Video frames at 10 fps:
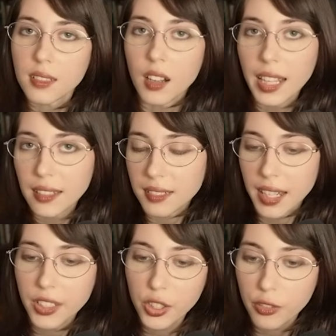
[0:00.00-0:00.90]
song I
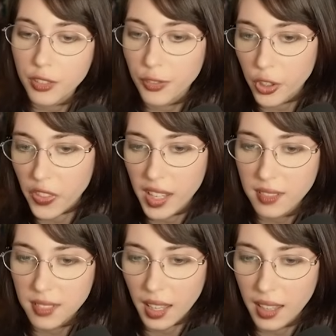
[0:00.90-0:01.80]
decided to use for
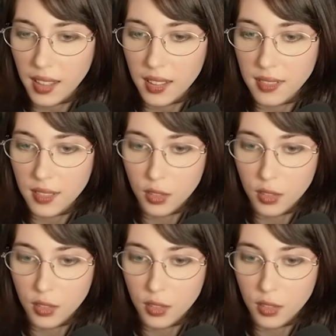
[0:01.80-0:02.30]
this is